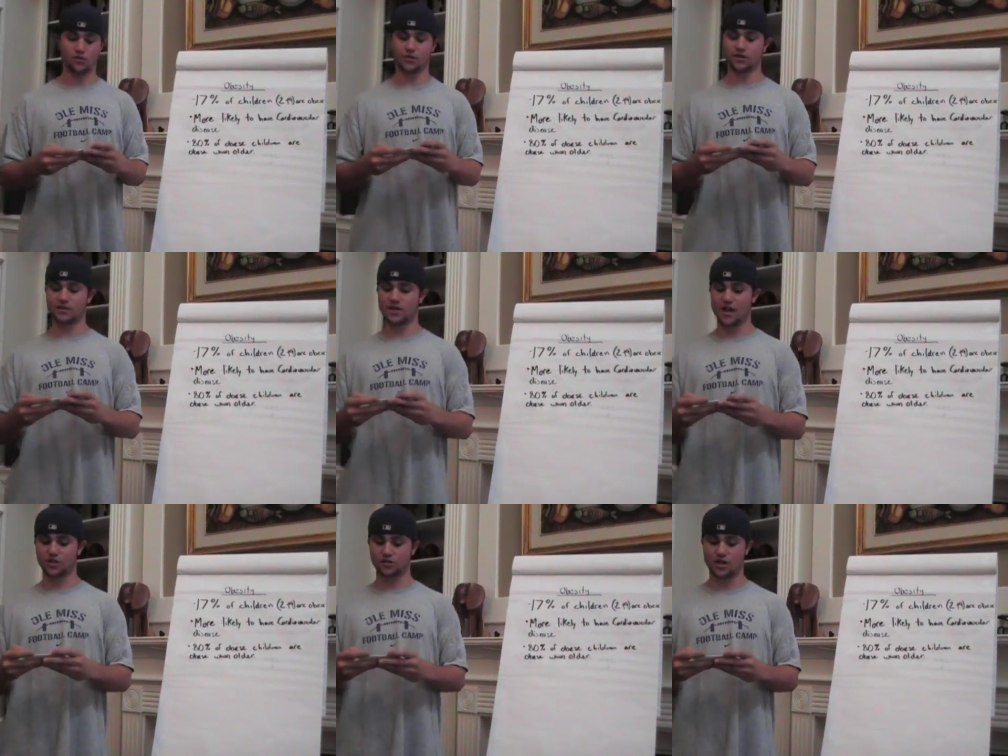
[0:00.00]
according to the
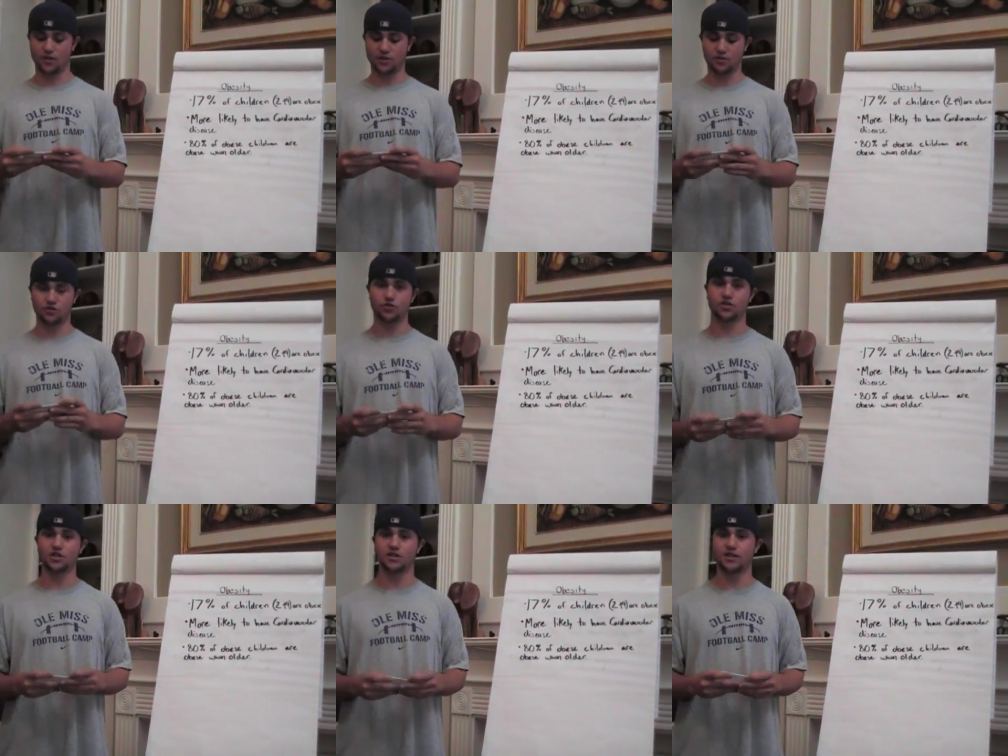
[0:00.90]
National Health and
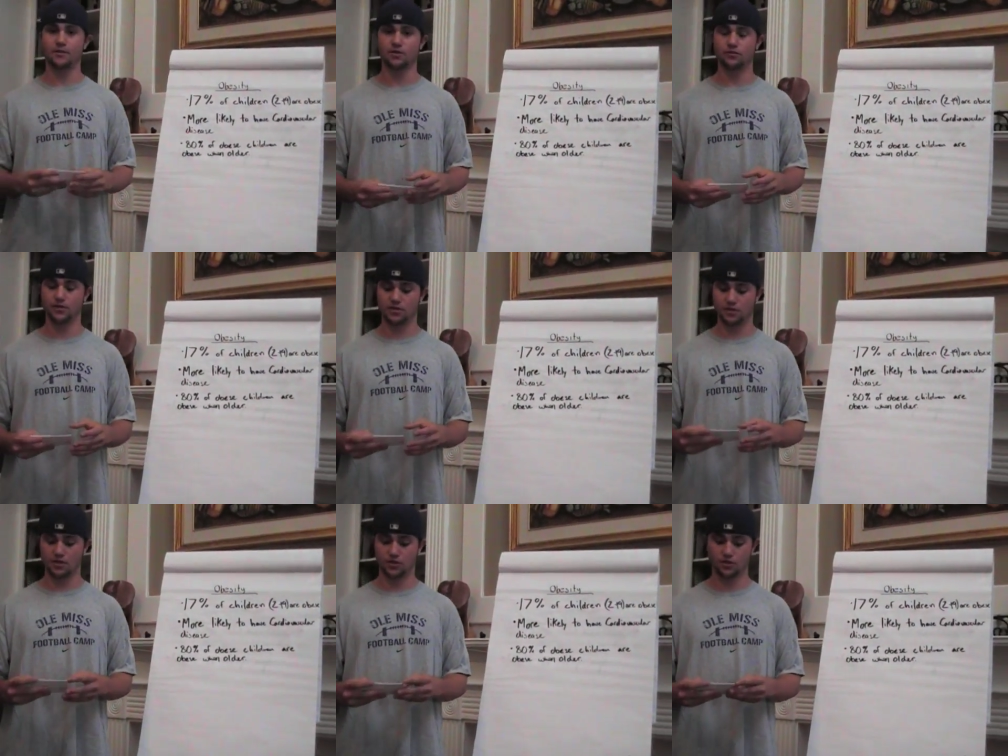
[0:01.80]
Nutrition Examinatory
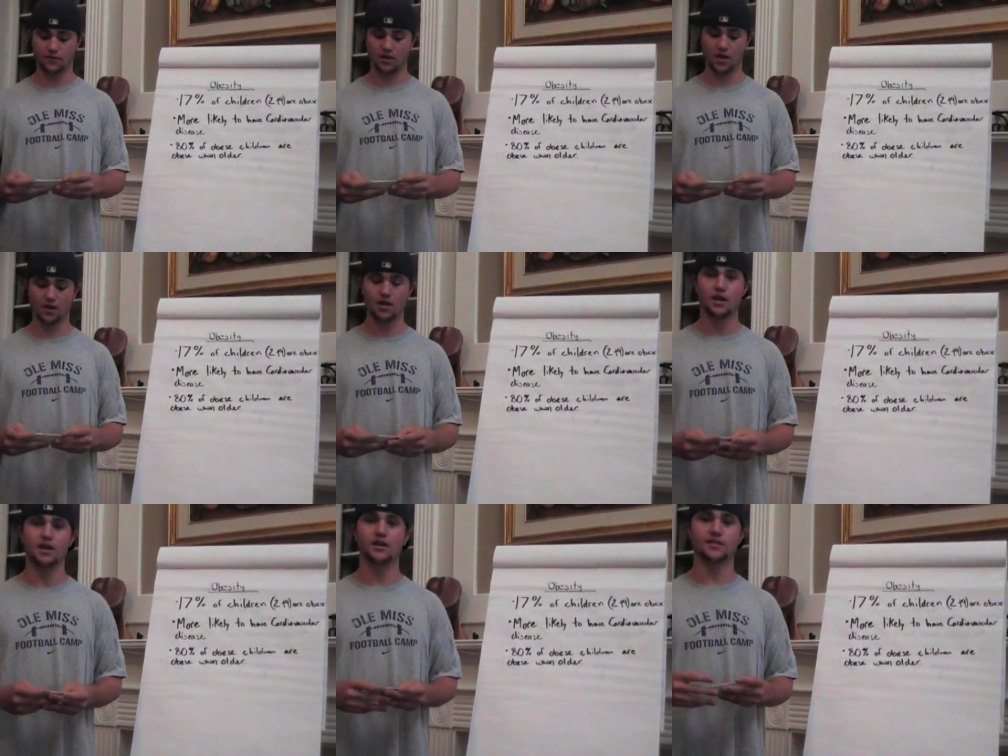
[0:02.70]
Survey,
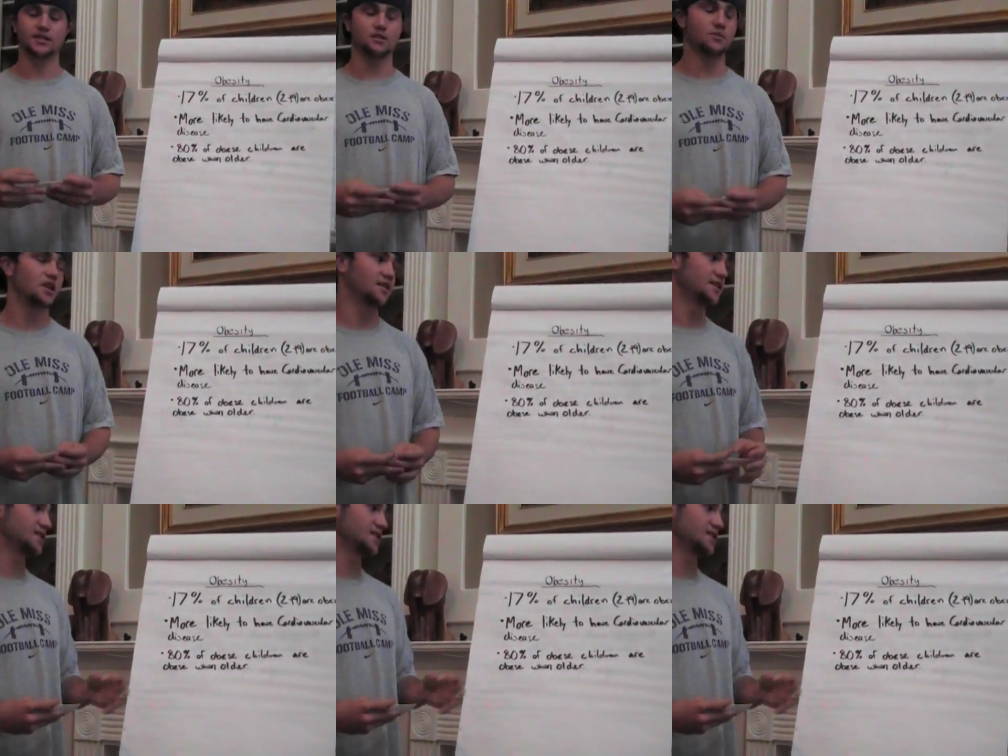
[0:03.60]
it is estimated